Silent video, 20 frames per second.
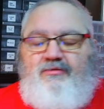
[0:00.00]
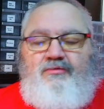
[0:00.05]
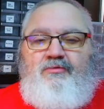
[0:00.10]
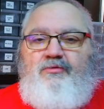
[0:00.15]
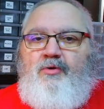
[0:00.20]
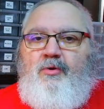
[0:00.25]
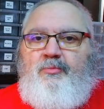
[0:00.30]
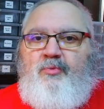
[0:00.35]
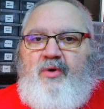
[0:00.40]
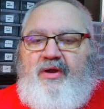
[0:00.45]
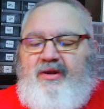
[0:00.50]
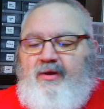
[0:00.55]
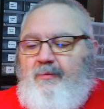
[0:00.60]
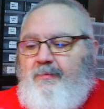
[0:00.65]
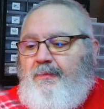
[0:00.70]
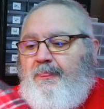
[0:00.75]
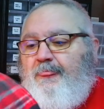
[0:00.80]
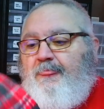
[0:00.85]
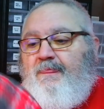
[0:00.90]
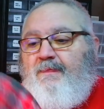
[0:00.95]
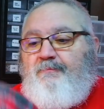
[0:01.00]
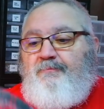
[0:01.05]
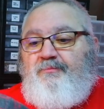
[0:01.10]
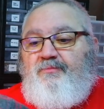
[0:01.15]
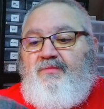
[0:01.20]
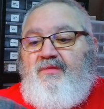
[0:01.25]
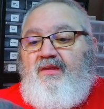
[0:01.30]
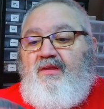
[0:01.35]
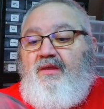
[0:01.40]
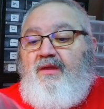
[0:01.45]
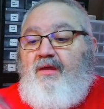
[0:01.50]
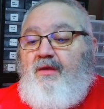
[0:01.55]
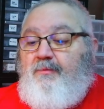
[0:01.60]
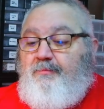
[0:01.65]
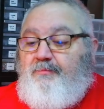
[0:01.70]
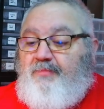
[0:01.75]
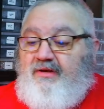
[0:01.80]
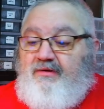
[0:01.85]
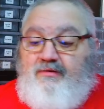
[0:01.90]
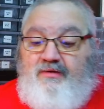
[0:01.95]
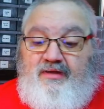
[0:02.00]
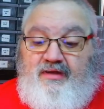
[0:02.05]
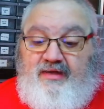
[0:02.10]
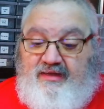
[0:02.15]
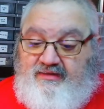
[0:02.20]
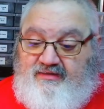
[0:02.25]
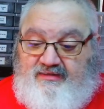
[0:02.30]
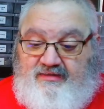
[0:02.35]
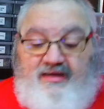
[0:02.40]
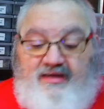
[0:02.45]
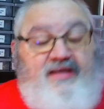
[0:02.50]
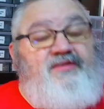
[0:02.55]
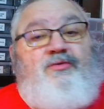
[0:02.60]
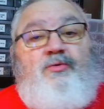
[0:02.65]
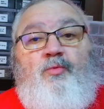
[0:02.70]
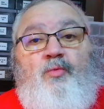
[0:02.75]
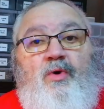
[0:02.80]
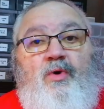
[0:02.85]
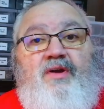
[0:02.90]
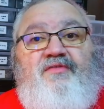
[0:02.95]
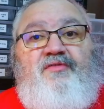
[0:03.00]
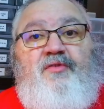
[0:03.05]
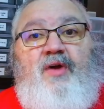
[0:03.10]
no bueno. But it's a wonderful